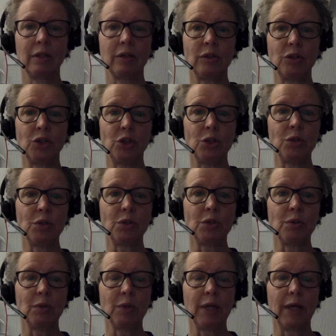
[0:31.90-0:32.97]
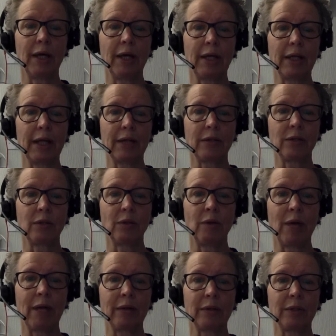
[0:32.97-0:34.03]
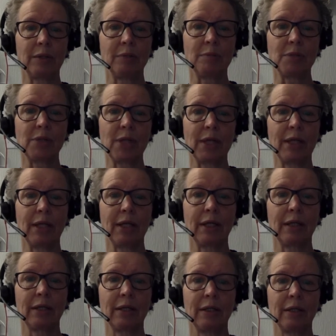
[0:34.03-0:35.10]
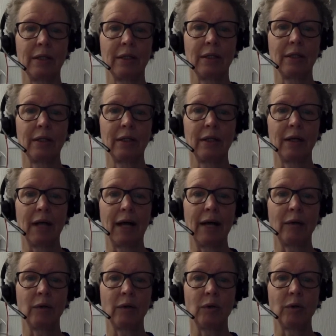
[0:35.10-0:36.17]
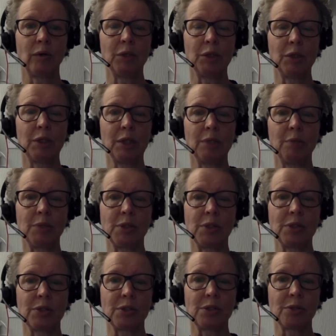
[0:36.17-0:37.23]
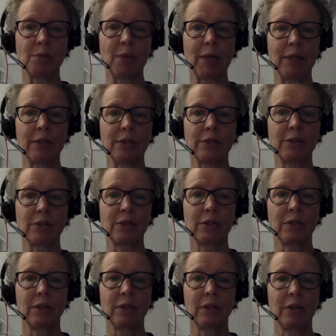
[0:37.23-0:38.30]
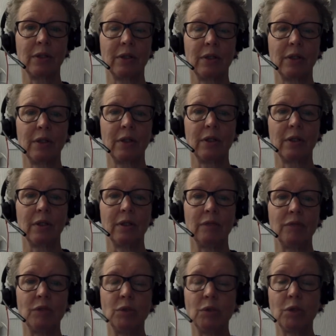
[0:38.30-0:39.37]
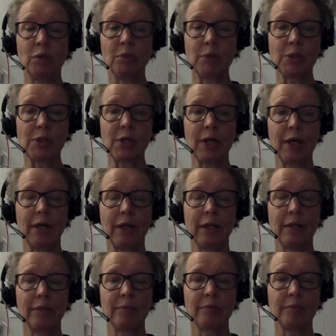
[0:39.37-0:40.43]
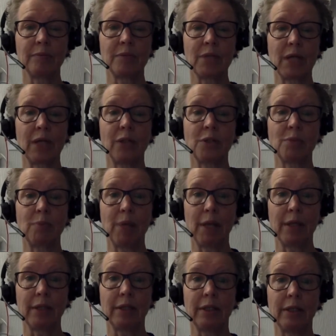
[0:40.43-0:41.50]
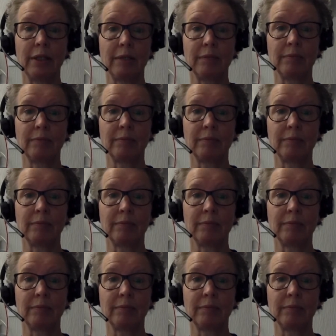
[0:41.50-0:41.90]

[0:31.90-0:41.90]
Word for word: The Jews who were there gathered around him, saying, How long will you keep us in suspense? If you are the Messiah, tell us plainly.